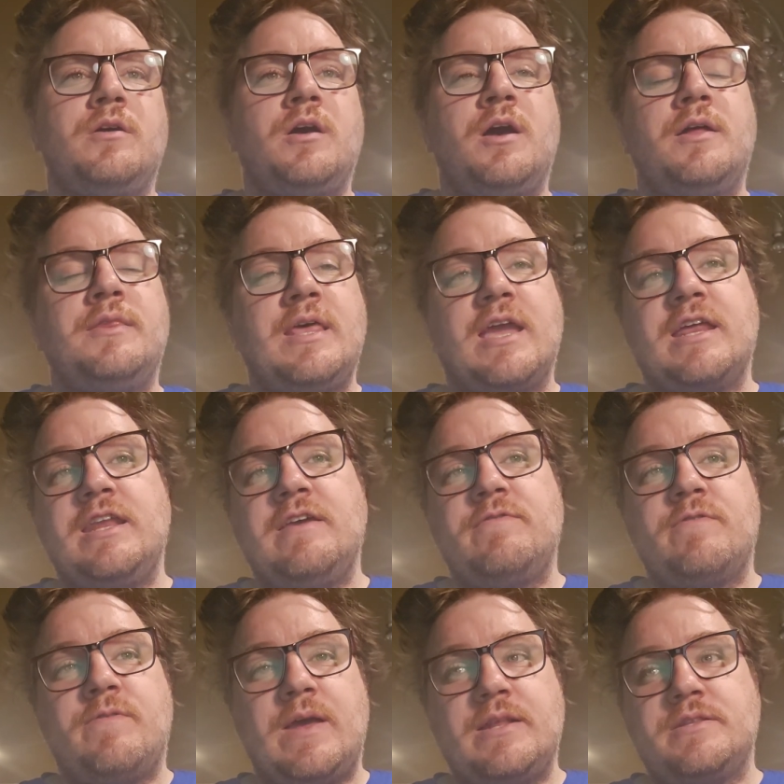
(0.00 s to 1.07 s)
Negative
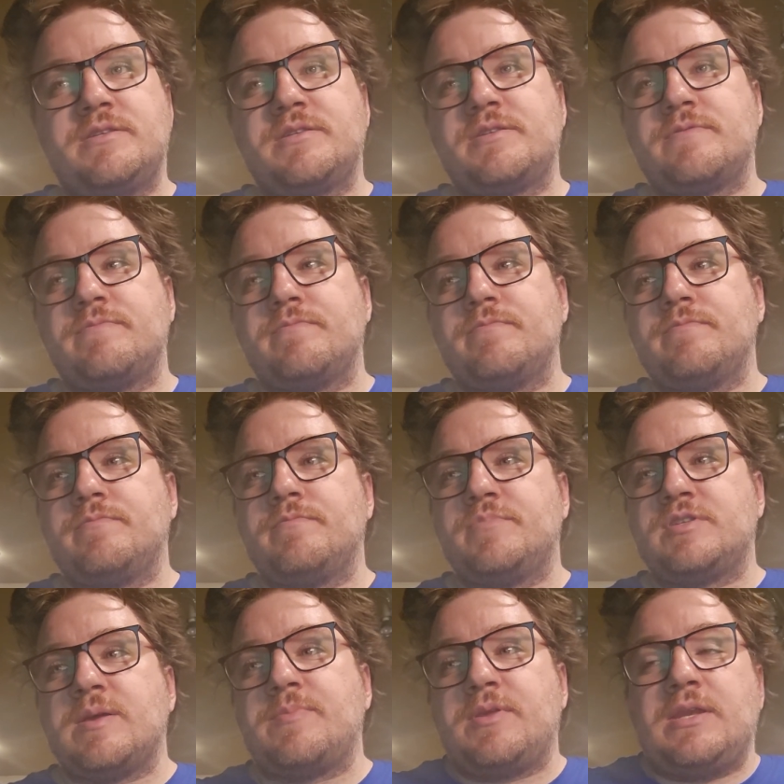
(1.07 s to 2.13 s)
events.
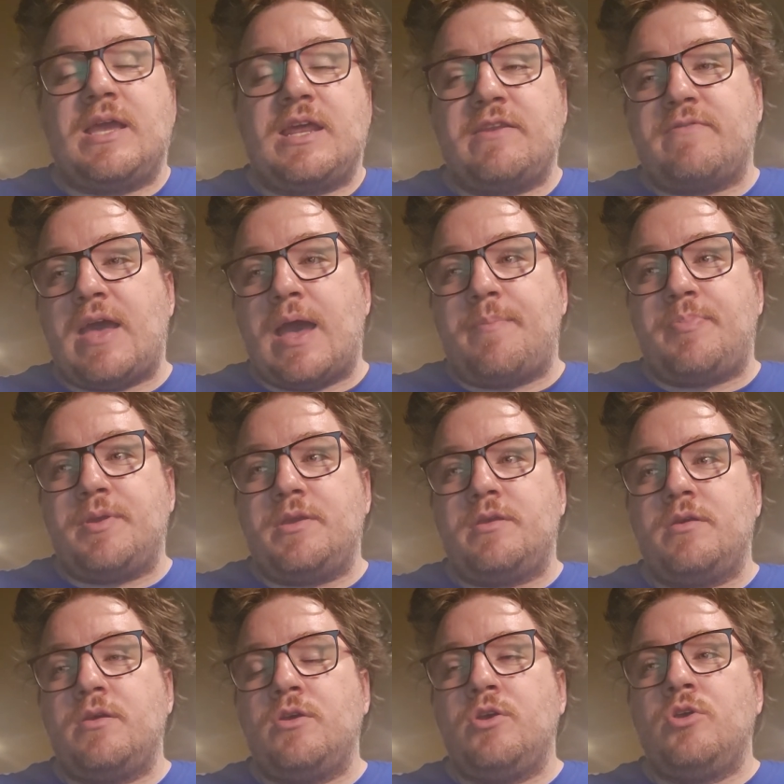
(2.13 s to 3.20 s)
Something negative happened.
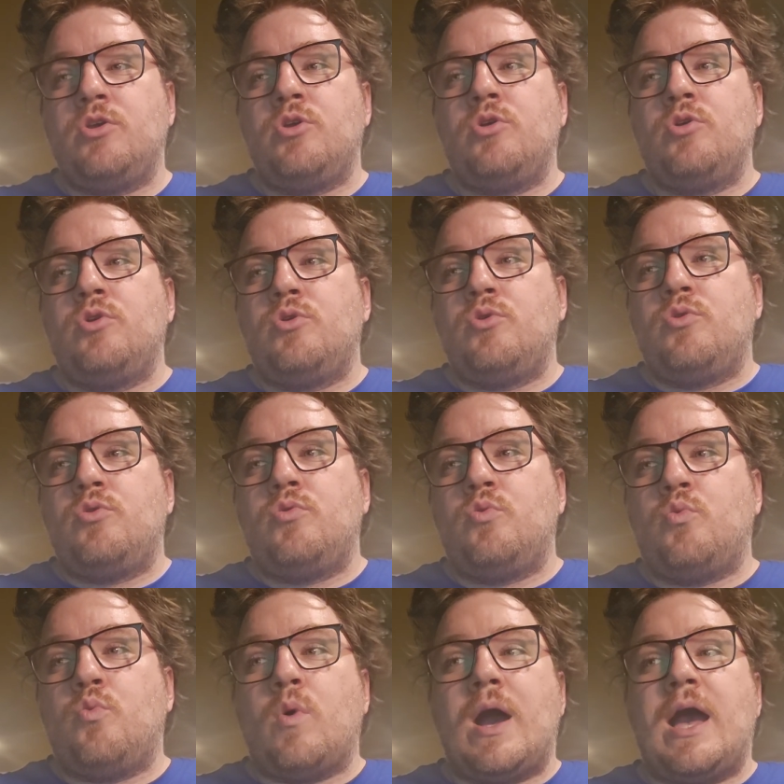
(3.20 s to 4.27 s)

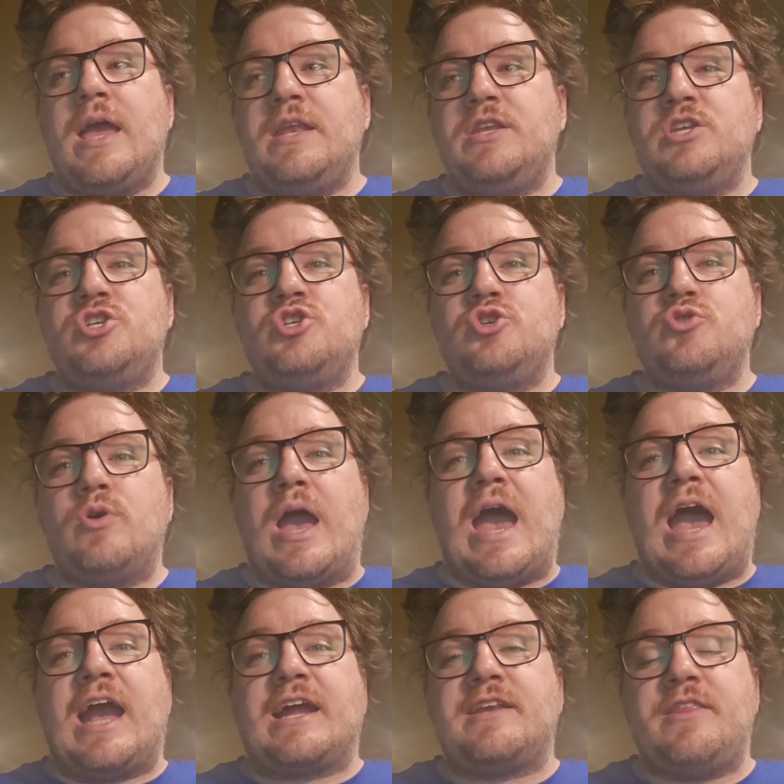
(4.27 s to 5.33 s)
Why did you
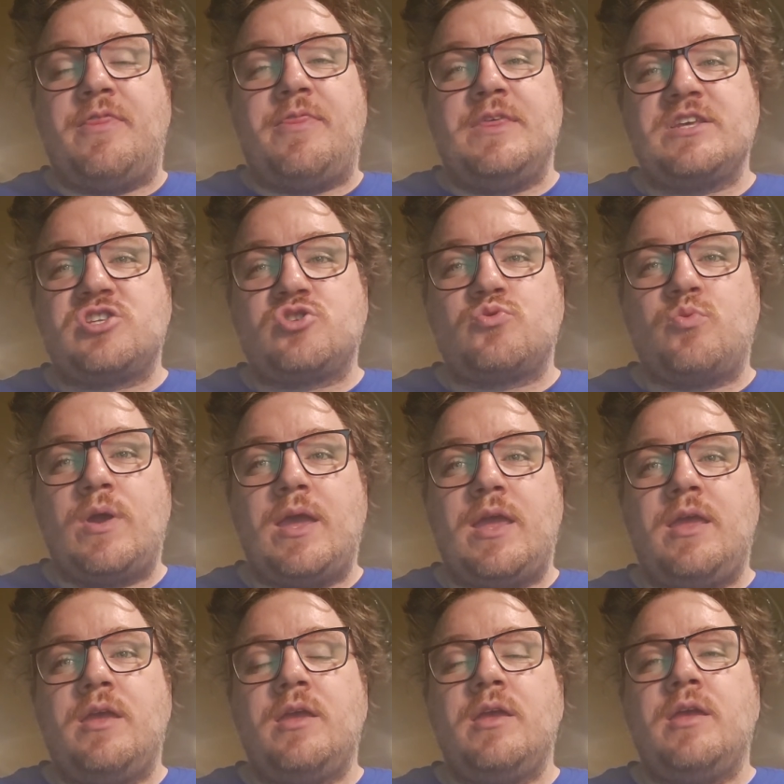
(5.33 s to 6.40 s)
act this
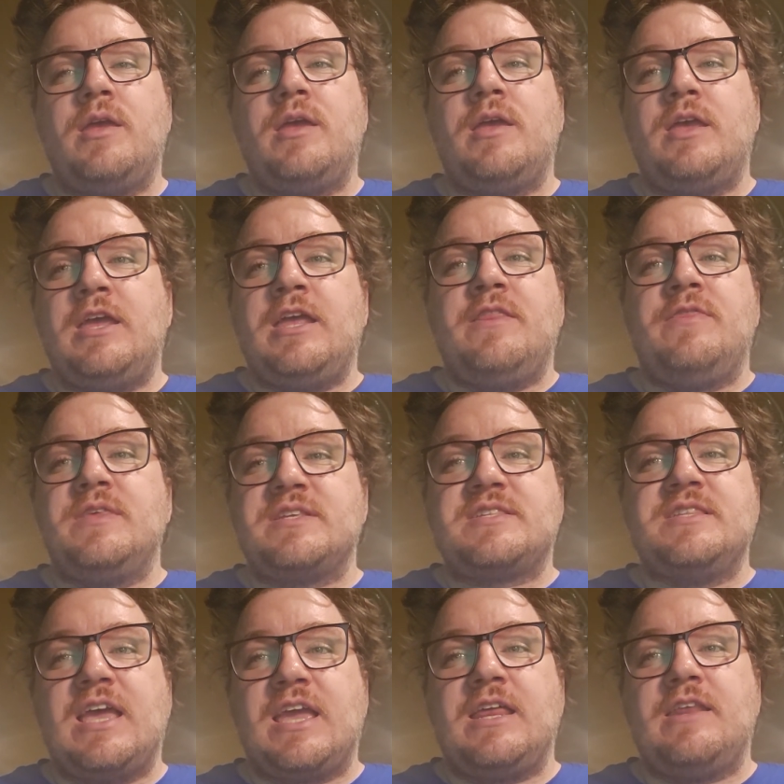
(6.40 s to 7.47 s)
way in this
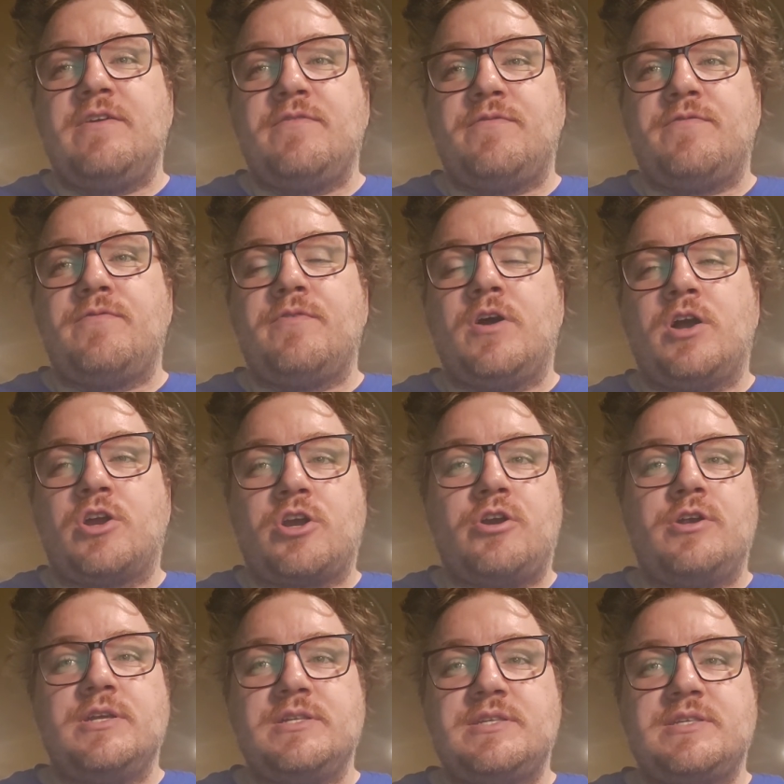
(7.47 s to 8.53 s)
negative
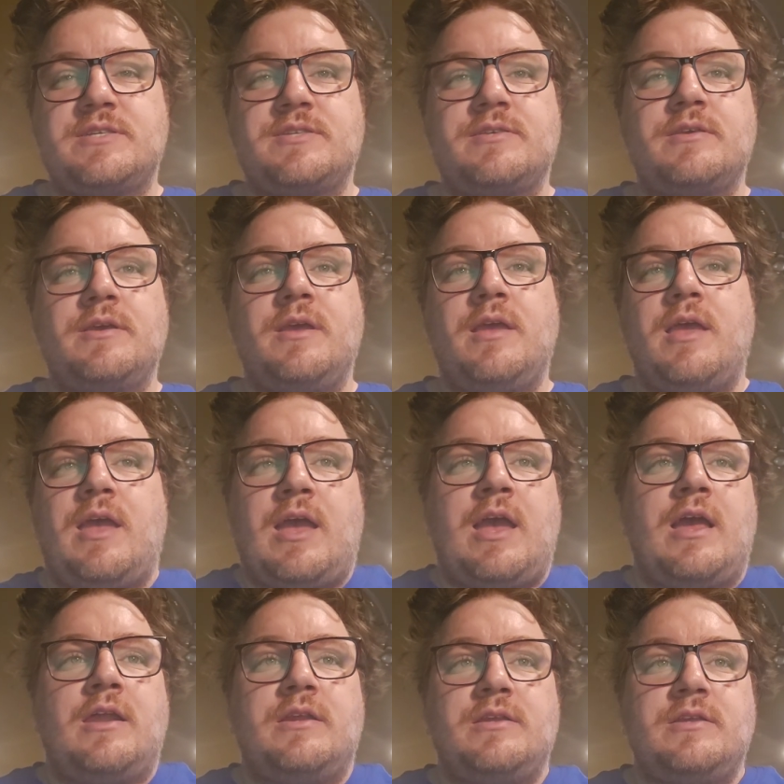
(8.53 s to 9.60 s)
occurrence?
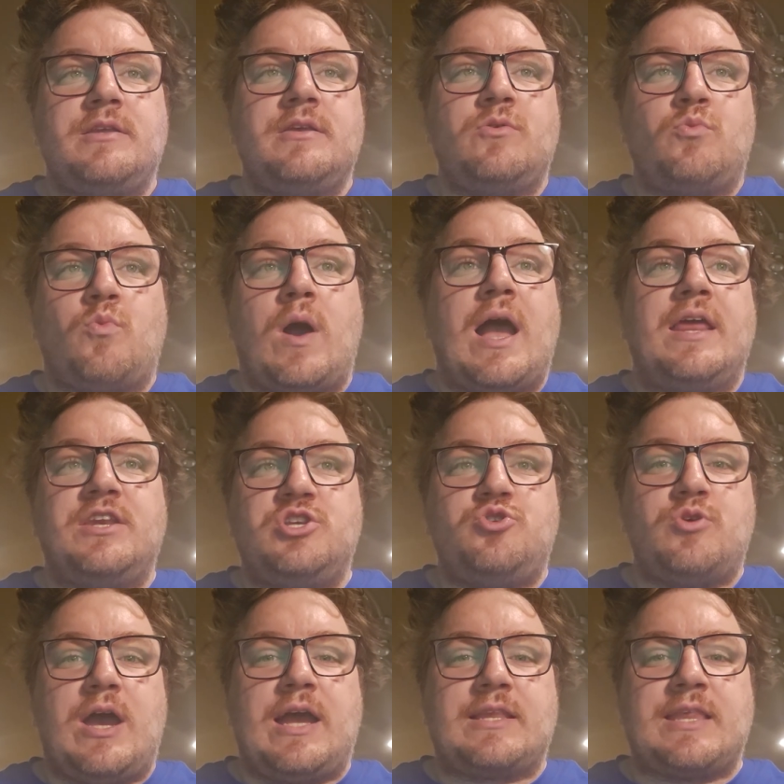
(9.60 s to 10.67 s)
And why did
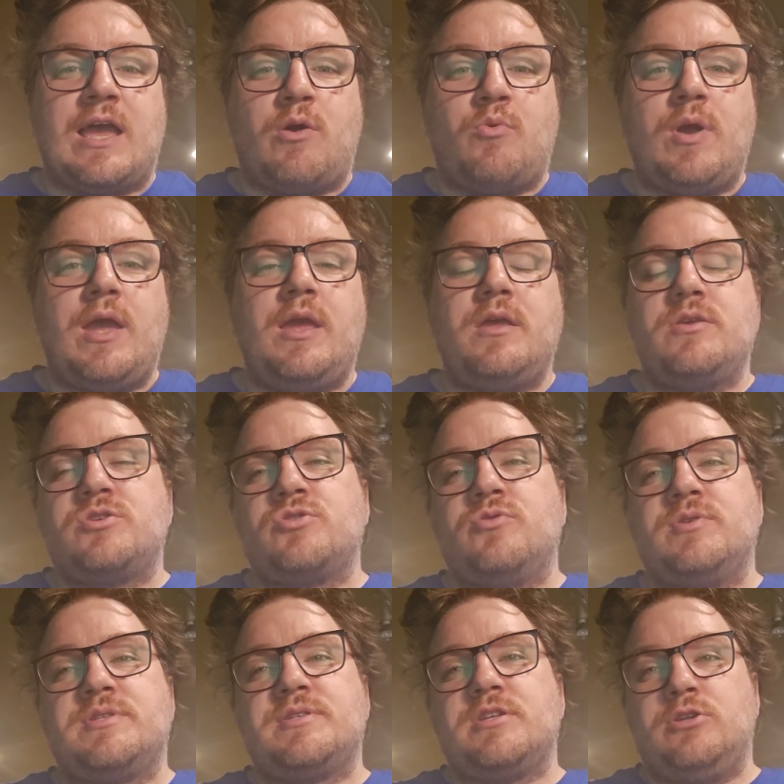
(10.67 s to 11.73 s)
you act that way?
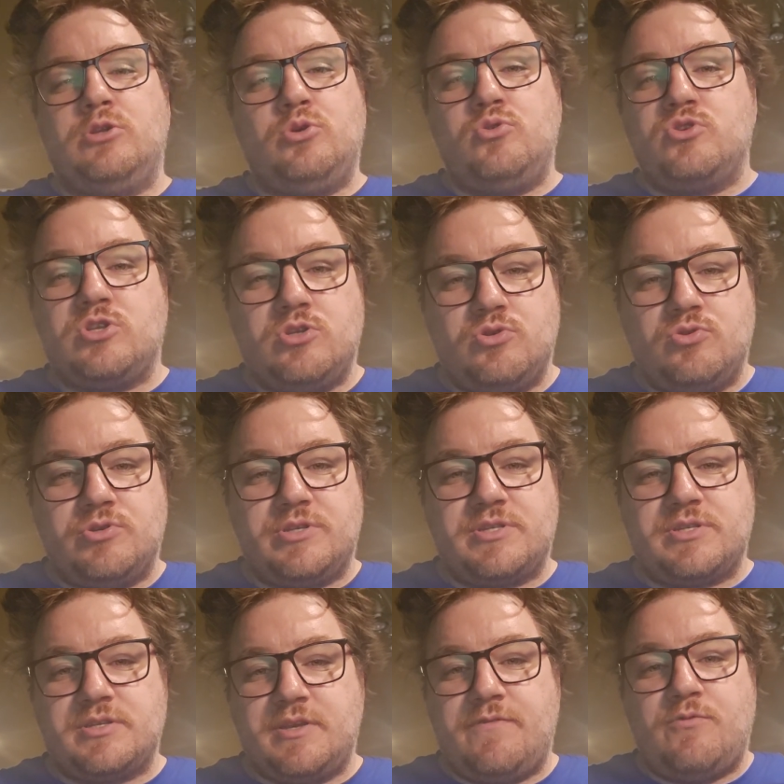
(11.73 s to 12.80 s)
So it's
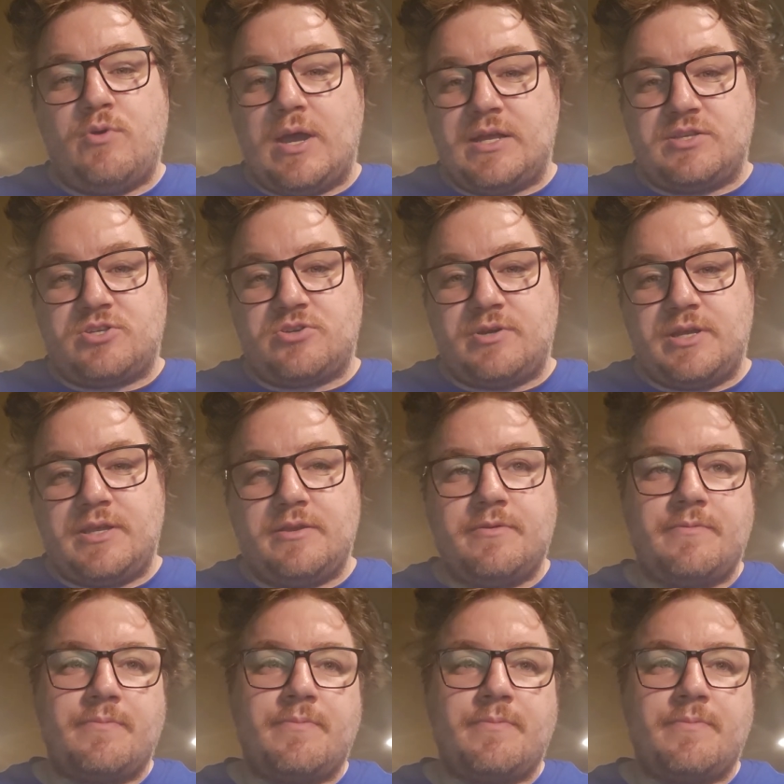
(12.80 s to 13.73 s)
lose-lose if you answer it.